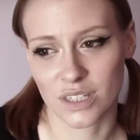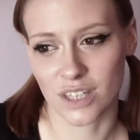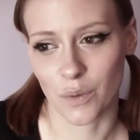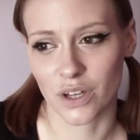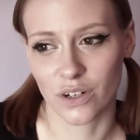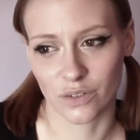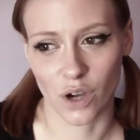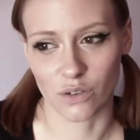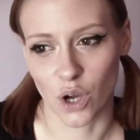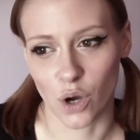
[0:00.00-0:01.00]
so we could have
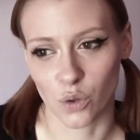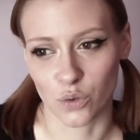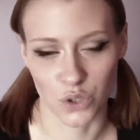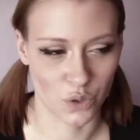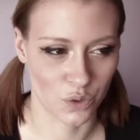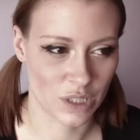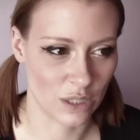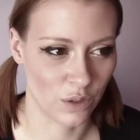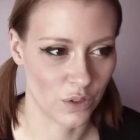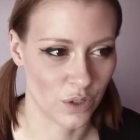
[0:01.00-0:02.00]
gone gold or
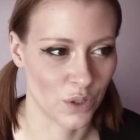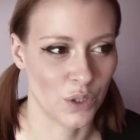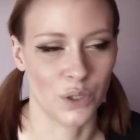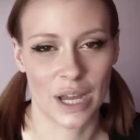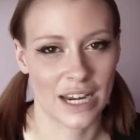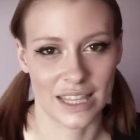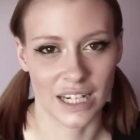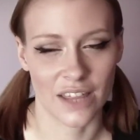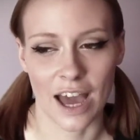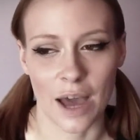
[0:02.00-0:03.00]
silver or anything
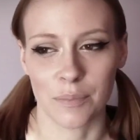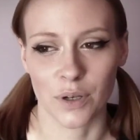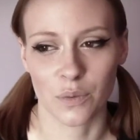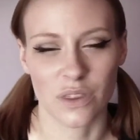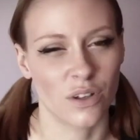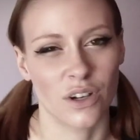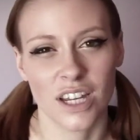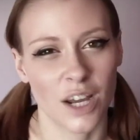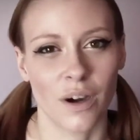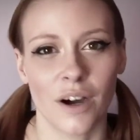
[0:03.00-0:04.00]
like that, but we thought, you
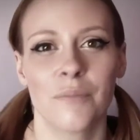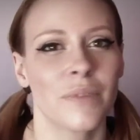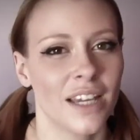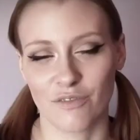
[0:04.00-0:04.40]
know what,